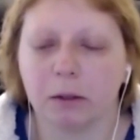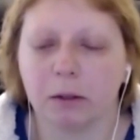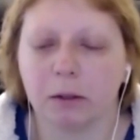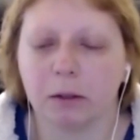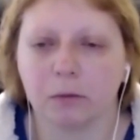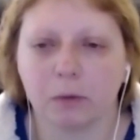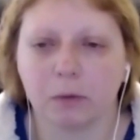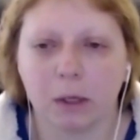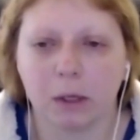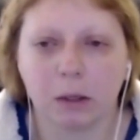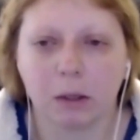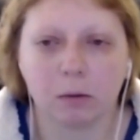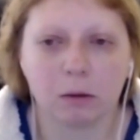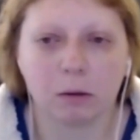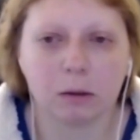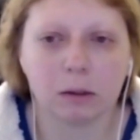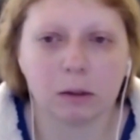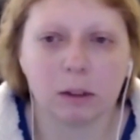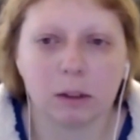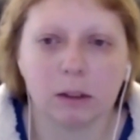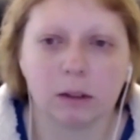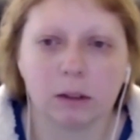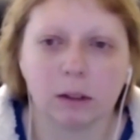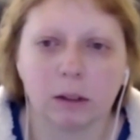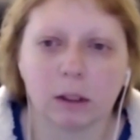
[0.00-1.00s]

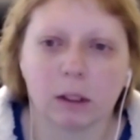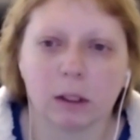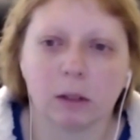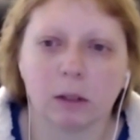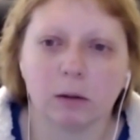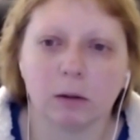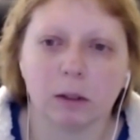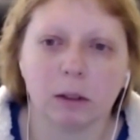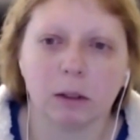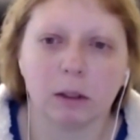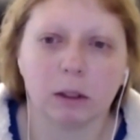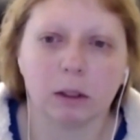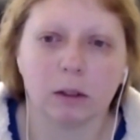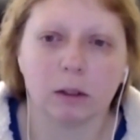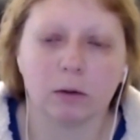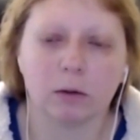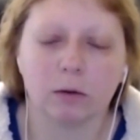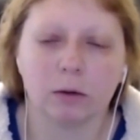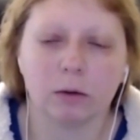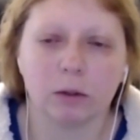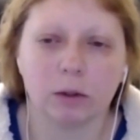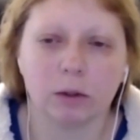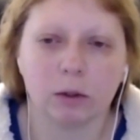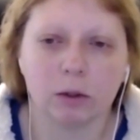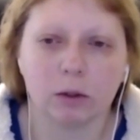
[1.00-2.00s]
frequencies that you can
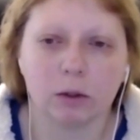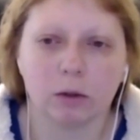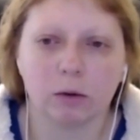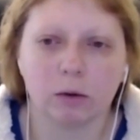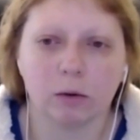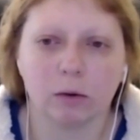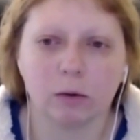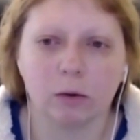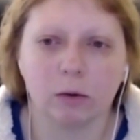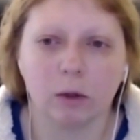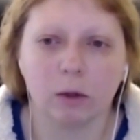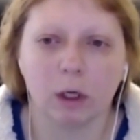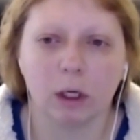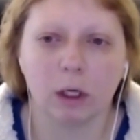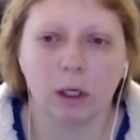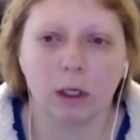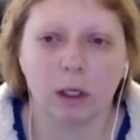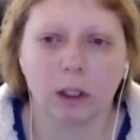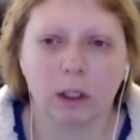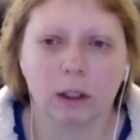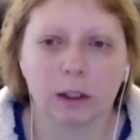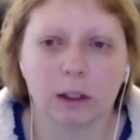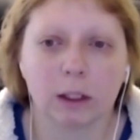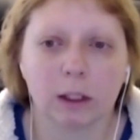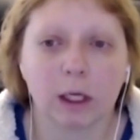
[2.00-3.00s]
use to
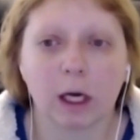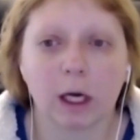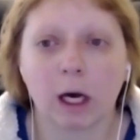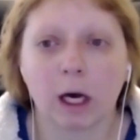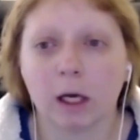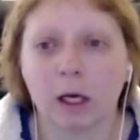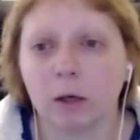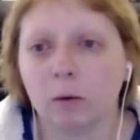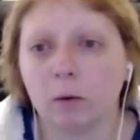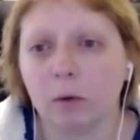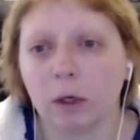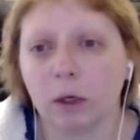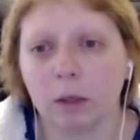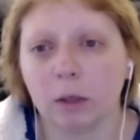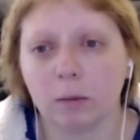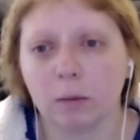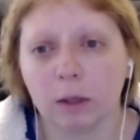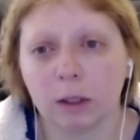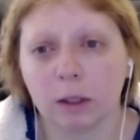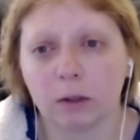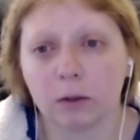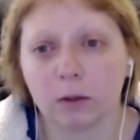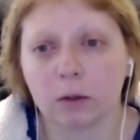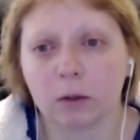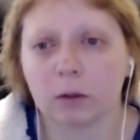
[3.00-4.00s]
say, I don't want to be
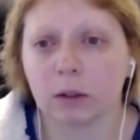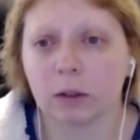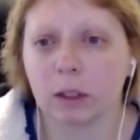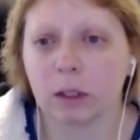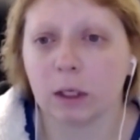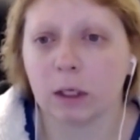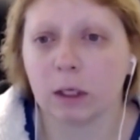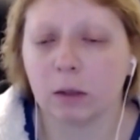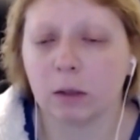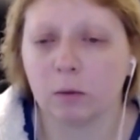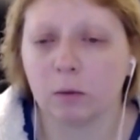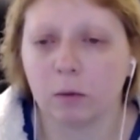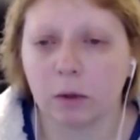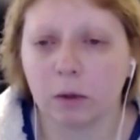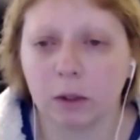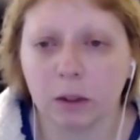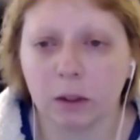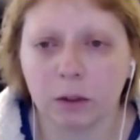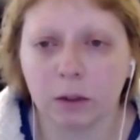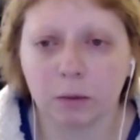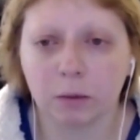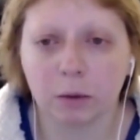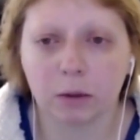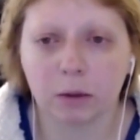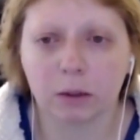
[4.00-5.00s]
associated with
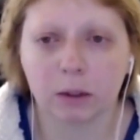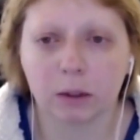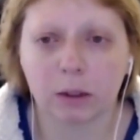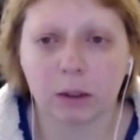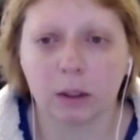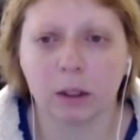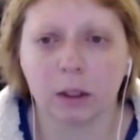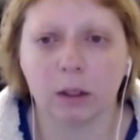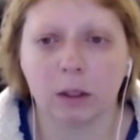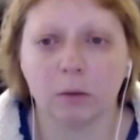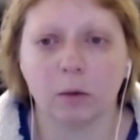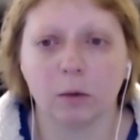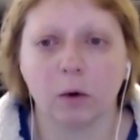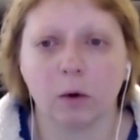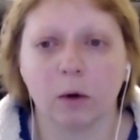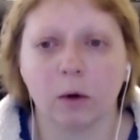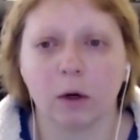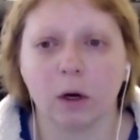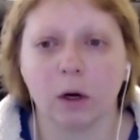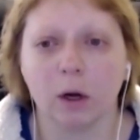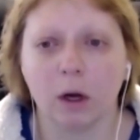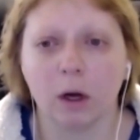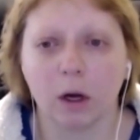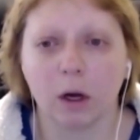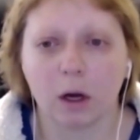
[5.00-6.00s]
this person anymore.
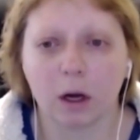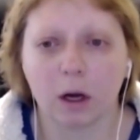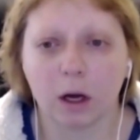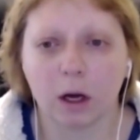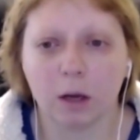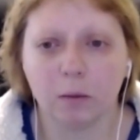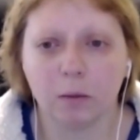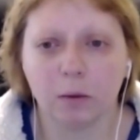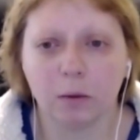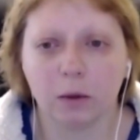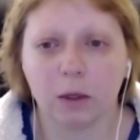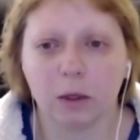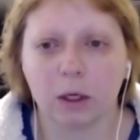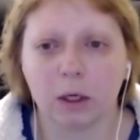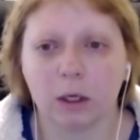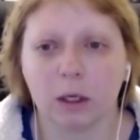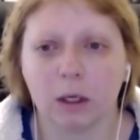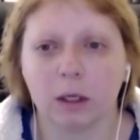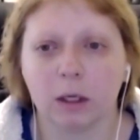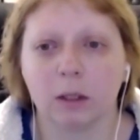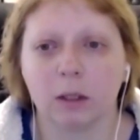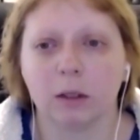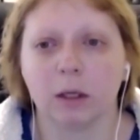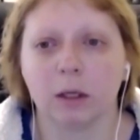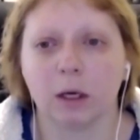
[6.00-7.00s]
I put it
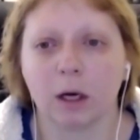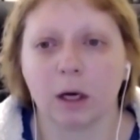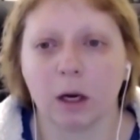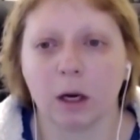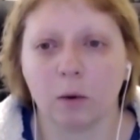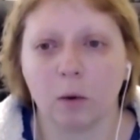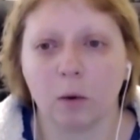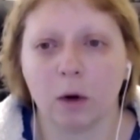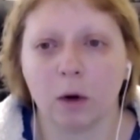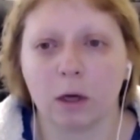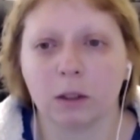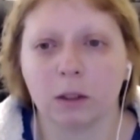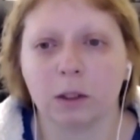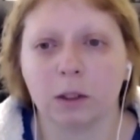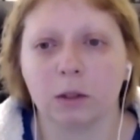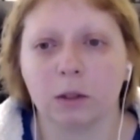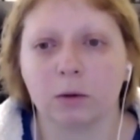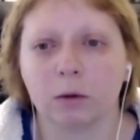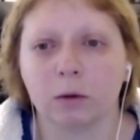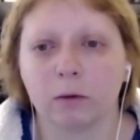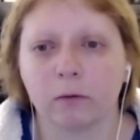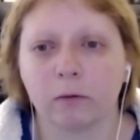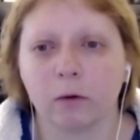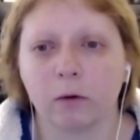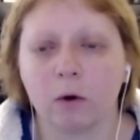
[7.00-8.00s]
in that I want to
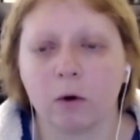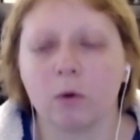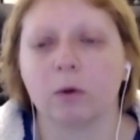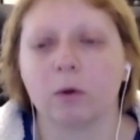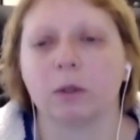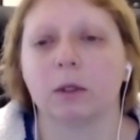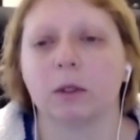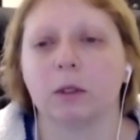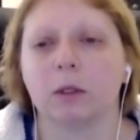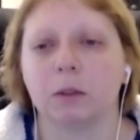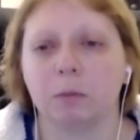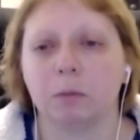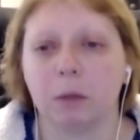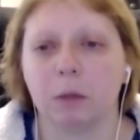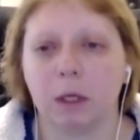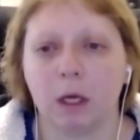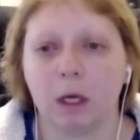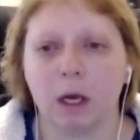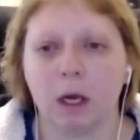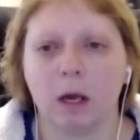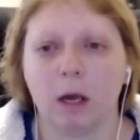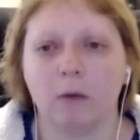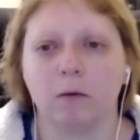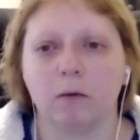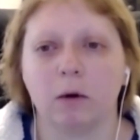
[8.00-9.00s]
revoke this
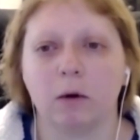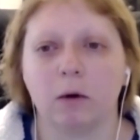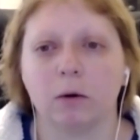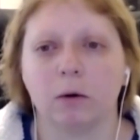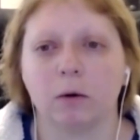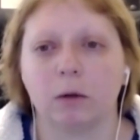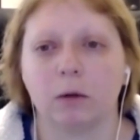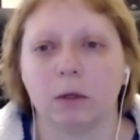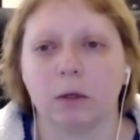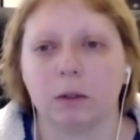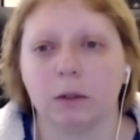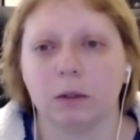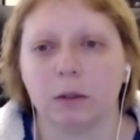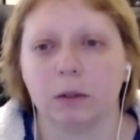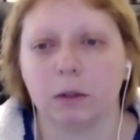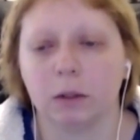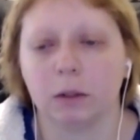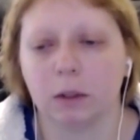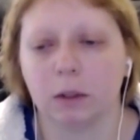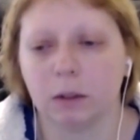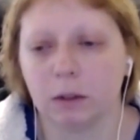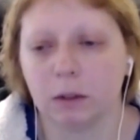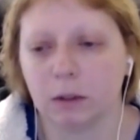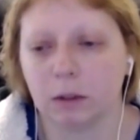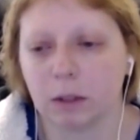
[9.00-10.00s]
behavior, this
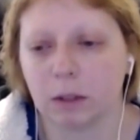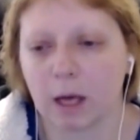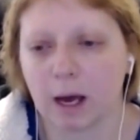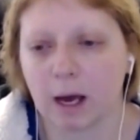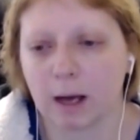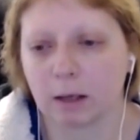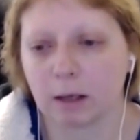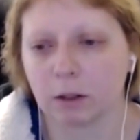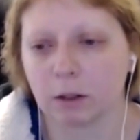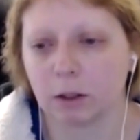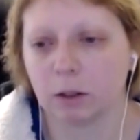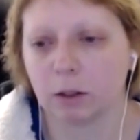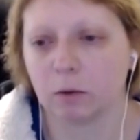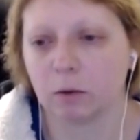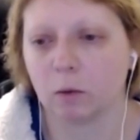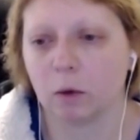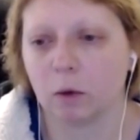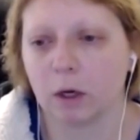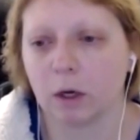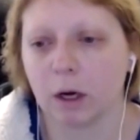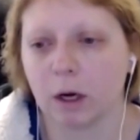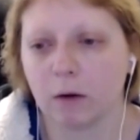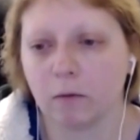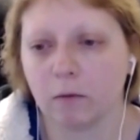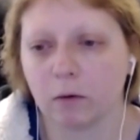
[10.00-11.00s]
action,
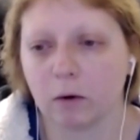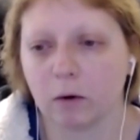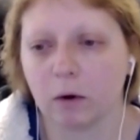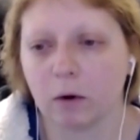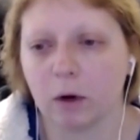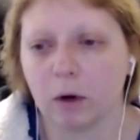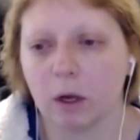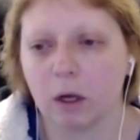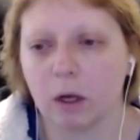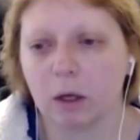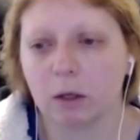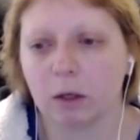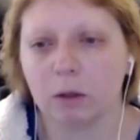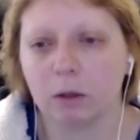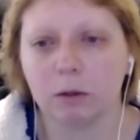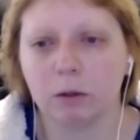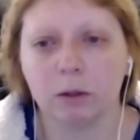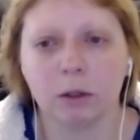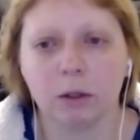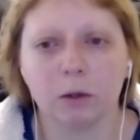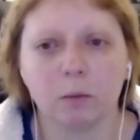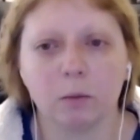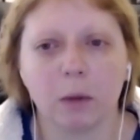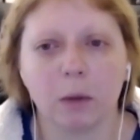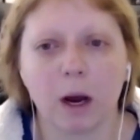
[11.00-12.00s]
whatever. Use
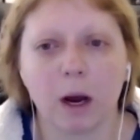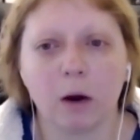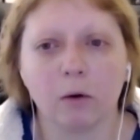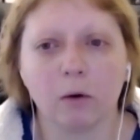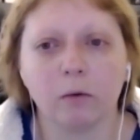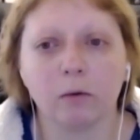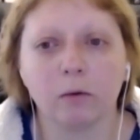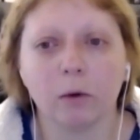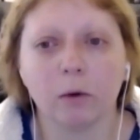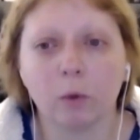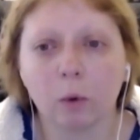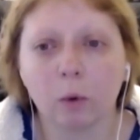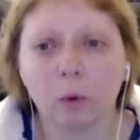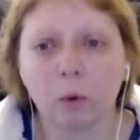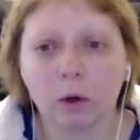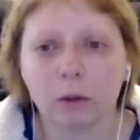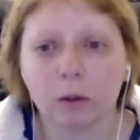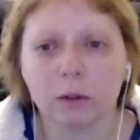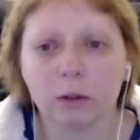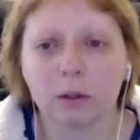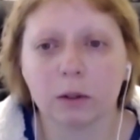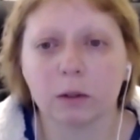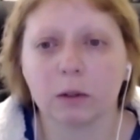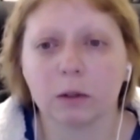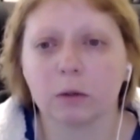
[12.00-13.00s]
your powerful
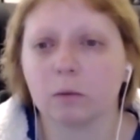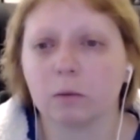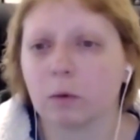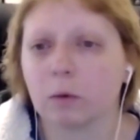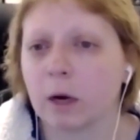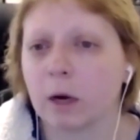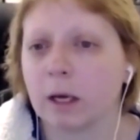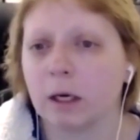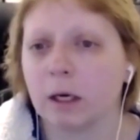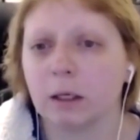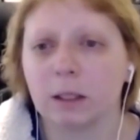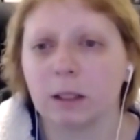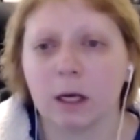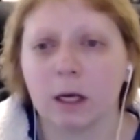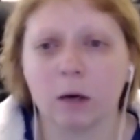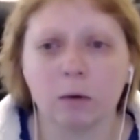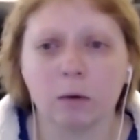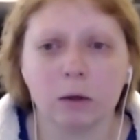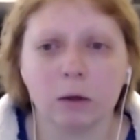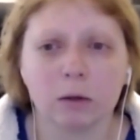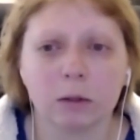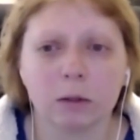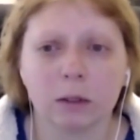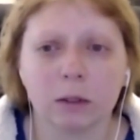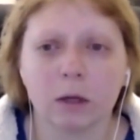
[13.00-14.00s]
words, write it down
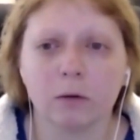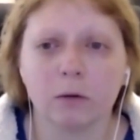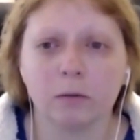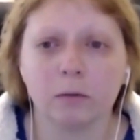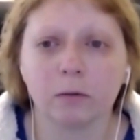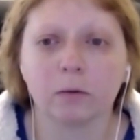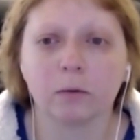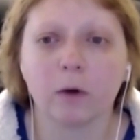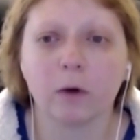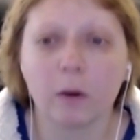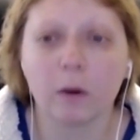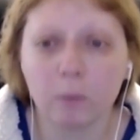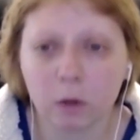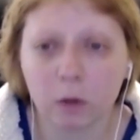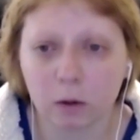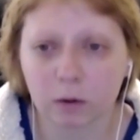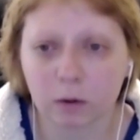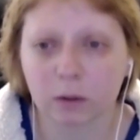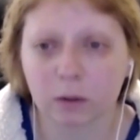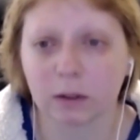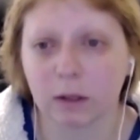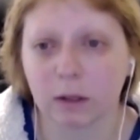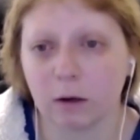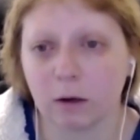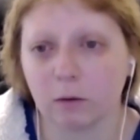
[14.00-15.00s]
yourself, from your
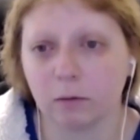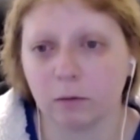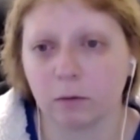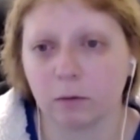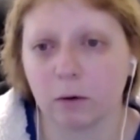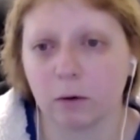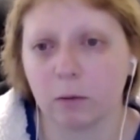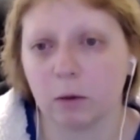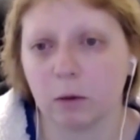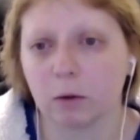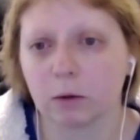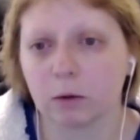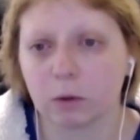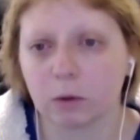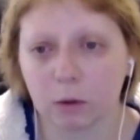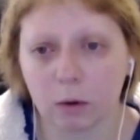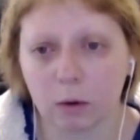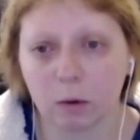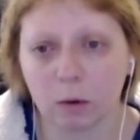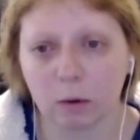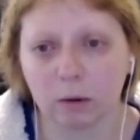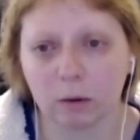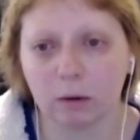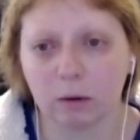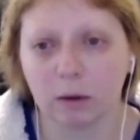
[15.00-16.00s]

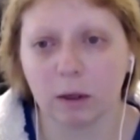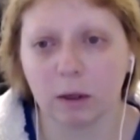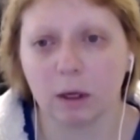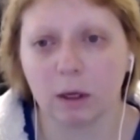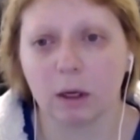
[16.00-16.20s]
soul.